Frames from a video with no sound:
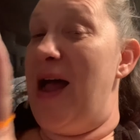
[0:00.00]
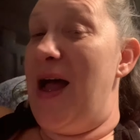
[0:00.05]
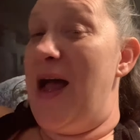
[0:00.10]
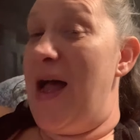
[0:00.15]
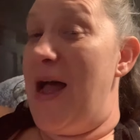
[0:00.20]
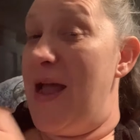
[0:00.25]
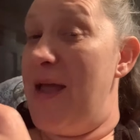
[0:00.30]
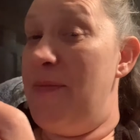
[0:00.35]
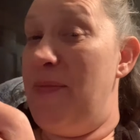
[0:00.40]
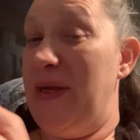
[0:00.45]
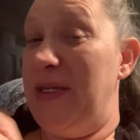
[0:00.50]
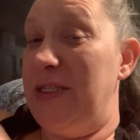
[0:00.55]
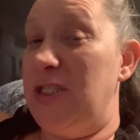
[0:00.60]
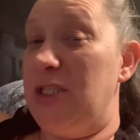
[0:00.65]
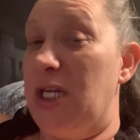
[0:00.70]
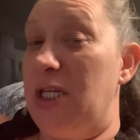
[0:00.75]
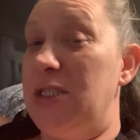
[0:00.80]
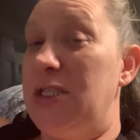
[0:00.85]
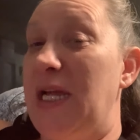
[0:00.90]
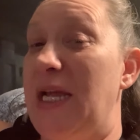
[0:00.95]
I've been
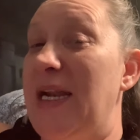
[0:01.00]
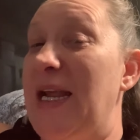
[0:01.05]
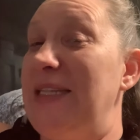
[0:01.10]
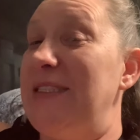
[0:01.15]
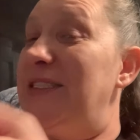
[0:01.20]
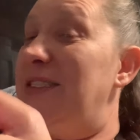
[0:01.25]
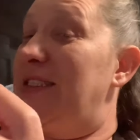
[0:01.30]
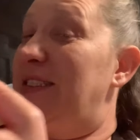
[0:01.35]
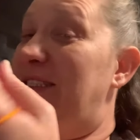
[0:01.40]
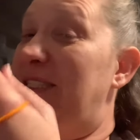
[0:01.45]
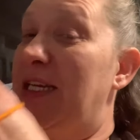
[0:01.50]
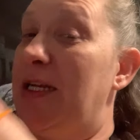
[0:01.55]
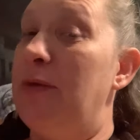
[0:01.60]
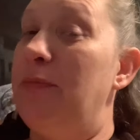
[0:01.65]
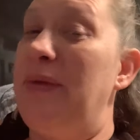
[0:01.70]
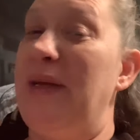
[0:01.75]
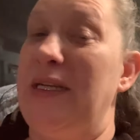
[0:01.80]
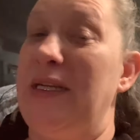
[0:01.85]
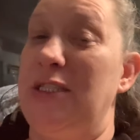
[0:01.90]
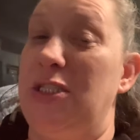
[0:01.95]
judged, and I still
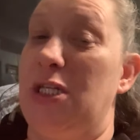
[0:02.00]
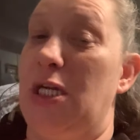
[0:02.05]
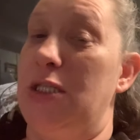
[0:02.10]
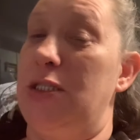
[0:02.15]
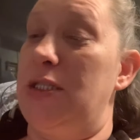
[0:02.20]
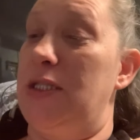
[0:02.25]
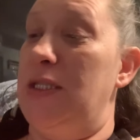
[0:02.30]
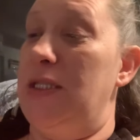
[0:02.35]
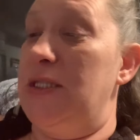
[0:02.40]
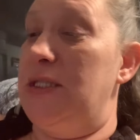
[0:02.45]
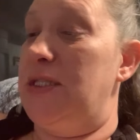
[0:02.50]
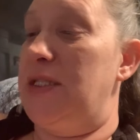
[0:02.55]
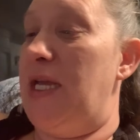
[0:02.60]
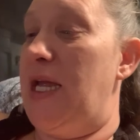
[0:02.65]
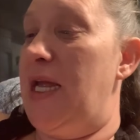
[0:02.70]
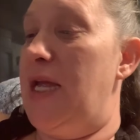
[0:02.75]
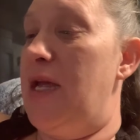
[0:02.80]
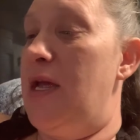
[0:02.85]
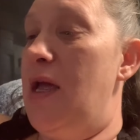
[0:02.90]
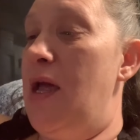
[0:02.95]
being judged to this
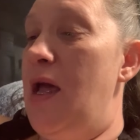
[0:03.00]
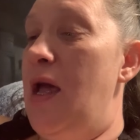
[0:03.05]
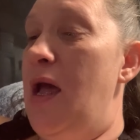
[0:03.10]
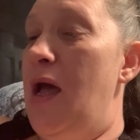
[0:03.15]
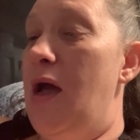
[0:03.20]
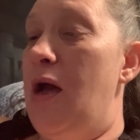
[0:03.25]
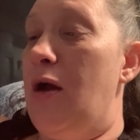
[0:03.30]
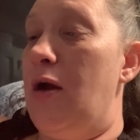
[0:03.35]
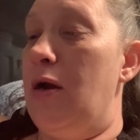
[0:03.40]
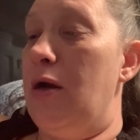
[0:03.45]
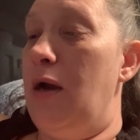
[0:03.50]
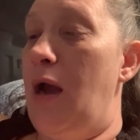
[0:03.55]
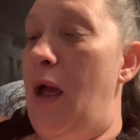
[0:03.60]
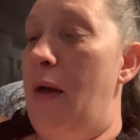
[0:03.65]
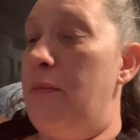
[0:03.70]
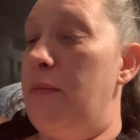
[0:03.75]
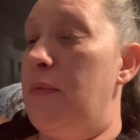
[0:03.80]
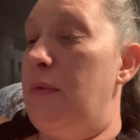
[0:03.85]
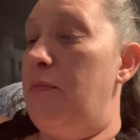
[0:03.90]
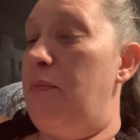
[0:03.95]
day. Her
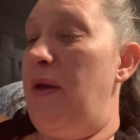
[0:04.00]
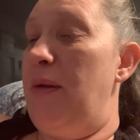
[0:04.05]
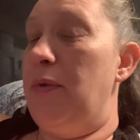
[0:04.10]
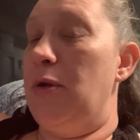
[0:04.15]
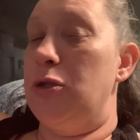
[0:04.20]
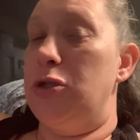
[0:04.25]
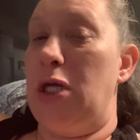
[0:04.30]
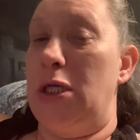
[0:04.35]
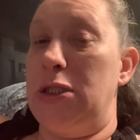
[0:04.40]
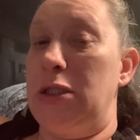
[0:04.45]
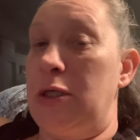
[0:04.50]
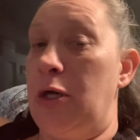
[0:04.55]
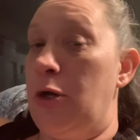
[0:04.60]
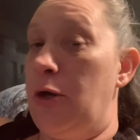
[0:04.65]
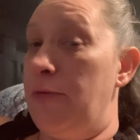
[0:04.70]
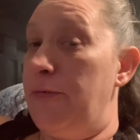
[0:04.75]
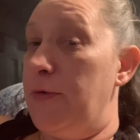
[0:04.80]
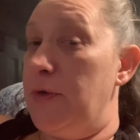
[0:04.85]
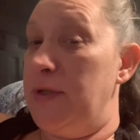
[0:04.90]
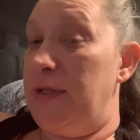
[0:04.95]
people are judging her
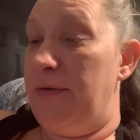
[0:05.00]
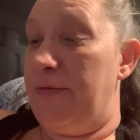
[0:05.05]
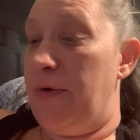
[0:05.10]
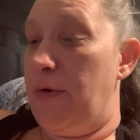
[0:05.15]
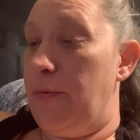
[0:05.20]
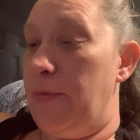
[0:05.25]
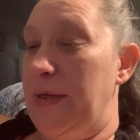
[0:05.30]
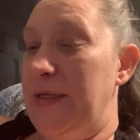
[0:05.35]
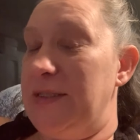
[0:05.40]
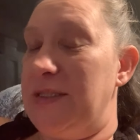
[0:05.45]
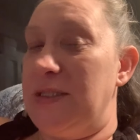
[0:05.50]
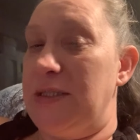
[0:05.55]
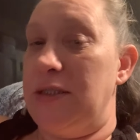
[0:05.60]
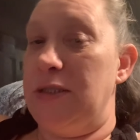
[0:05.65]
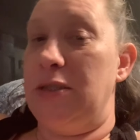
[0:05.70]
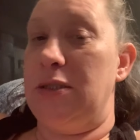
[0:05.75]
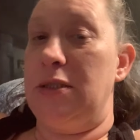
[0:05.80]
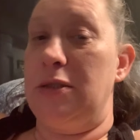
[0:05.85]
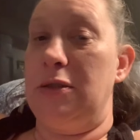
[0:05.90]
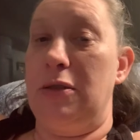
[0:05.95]
for different
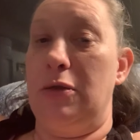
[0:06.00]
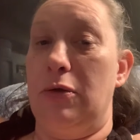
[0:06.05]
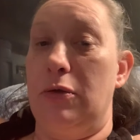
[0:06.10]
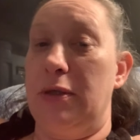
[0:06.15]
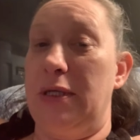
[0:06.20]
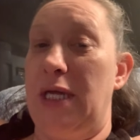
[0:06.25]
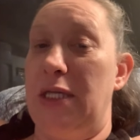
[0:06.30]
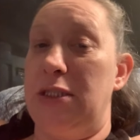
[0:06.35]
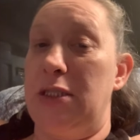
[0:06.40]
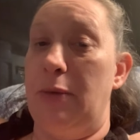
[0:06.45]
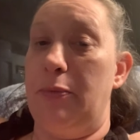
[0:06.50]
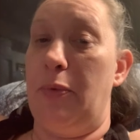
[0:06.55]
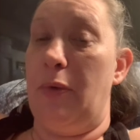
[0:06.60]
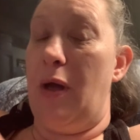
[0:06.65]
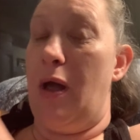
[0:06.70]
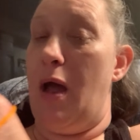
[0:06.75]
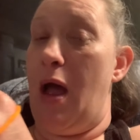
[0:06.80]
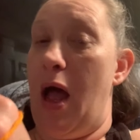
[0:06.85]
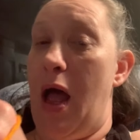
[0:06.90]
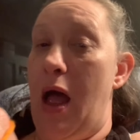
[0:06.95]
reasons. Catch up
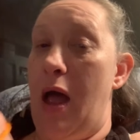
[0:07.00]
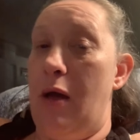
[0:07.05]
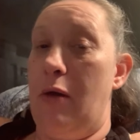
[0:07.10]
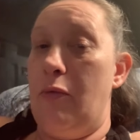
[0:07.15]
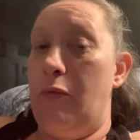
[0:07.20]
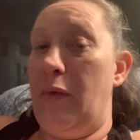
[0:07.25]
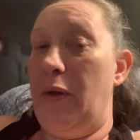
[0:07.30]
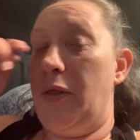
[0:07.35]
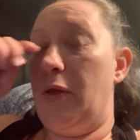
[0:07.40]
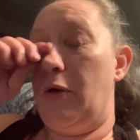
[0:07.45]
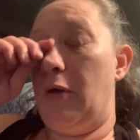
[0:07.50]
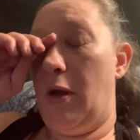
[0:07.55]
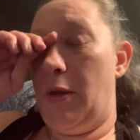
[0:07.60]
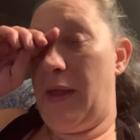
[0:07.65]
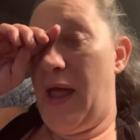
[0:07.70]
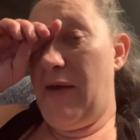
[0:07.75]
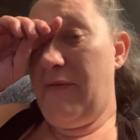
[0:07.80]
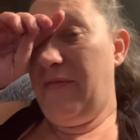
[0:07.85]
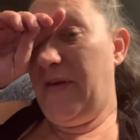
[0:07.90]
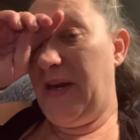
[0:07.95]
with her on
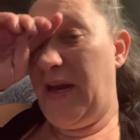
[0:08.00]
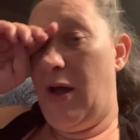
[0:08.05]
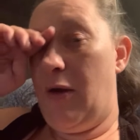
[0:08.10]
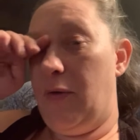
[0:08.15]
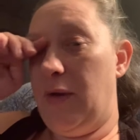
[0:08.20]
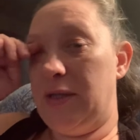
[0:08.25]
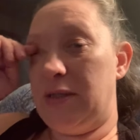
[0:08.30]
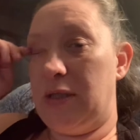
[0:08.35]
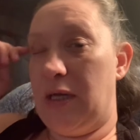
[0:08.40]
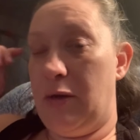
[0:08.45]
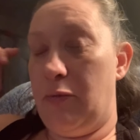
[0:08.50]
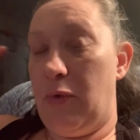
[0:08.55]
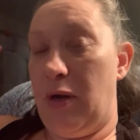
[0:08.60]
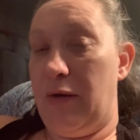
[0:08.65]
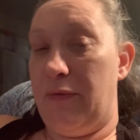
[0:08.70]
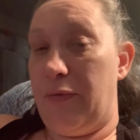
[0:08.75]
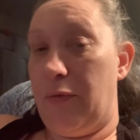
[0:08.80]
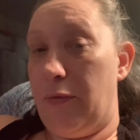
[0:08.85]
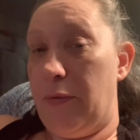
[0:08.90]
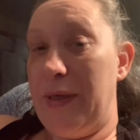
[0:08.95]
that video. It's one
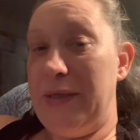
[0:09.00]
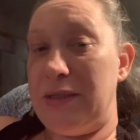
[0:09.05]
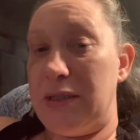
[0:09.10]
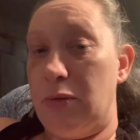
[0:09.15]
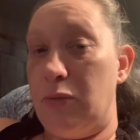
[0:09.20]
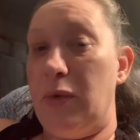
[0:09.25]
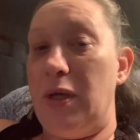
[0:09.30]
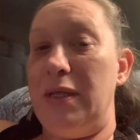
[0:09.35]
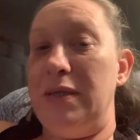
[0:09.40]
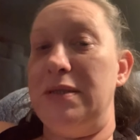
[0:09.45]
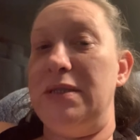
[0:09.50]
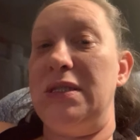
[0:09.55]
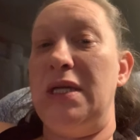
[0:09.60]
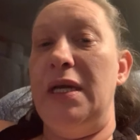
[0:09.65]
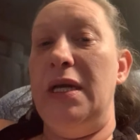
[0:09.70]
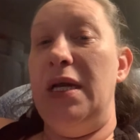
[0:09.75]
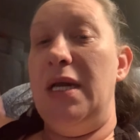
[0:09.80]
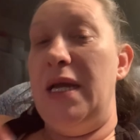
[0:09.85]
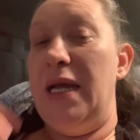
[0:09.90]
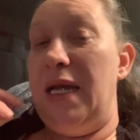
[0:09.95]
of her recent ones.
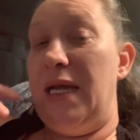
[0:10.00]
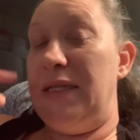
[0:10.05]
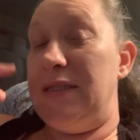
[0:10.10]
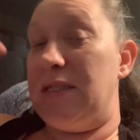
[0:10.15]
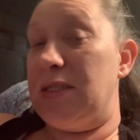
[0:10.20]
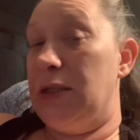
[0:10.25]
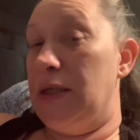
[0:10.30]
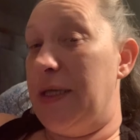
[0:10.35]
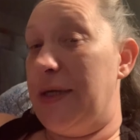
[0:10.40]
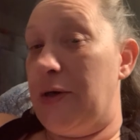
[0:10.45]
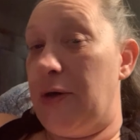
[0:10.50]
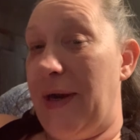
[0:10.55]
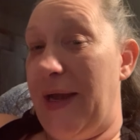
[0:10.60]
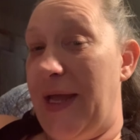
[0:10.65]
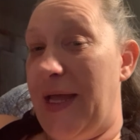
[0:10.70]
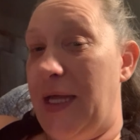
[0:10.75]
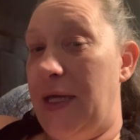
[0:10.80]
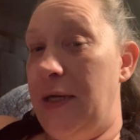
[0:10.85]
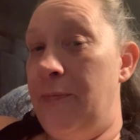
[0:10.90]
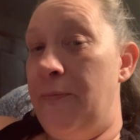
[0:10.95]
It's
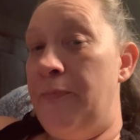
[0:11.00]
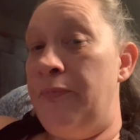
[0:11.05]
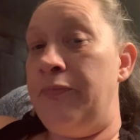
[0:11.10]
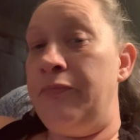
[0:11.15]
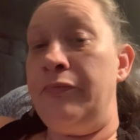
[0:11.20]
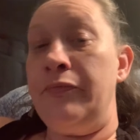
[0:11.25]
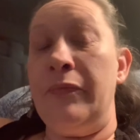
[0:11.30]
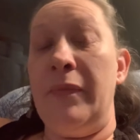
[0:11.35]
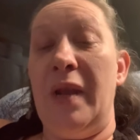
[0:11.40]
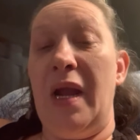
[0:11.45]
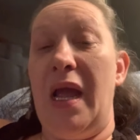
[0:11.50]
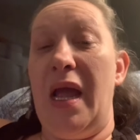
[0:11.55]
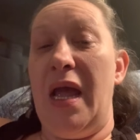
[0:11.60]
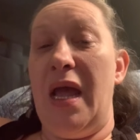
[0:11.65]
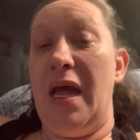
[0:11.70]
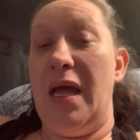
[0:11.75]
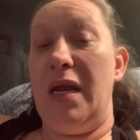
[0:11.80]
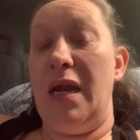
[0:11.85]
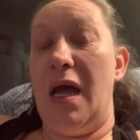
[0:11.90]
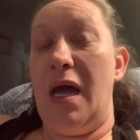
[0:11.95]
Glitterhead,
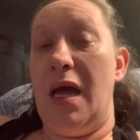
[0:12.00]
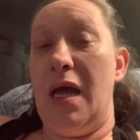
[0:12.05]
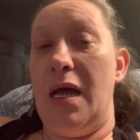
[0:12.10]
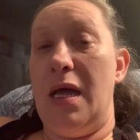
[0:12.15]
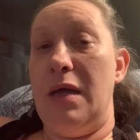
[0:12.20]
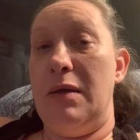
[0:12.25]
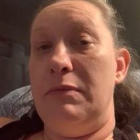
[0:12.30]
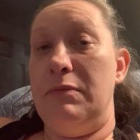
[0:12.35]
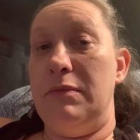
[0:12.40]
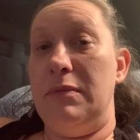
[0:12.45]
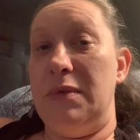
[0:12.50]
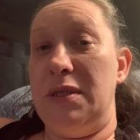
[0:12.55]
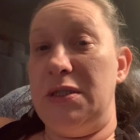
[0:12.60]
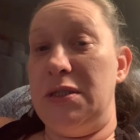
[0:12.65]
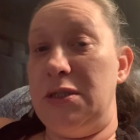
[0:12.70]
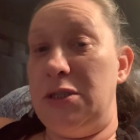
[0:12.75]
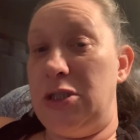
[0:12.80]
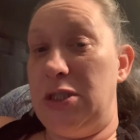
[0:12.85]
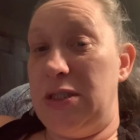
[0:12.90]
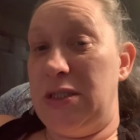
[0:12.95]
and
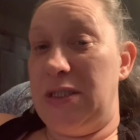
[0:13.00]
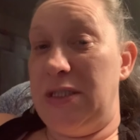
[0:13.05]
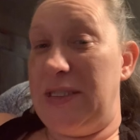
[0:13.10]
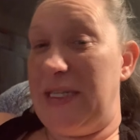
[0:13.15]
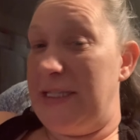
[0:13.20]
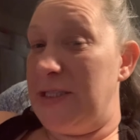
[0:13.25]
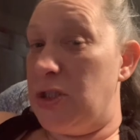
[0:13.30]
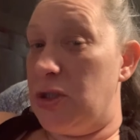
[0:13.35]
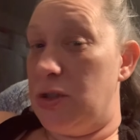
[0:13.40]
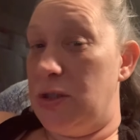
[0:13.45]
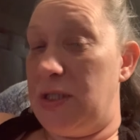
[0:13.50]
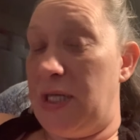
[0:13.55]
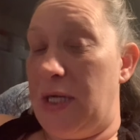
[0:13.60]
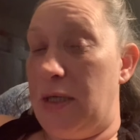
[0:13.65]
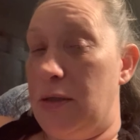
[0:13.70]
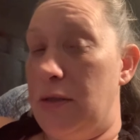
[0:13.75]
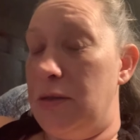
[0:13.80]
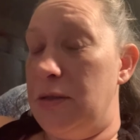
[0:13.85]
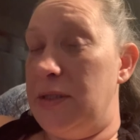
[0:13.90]
she's a Denture channel.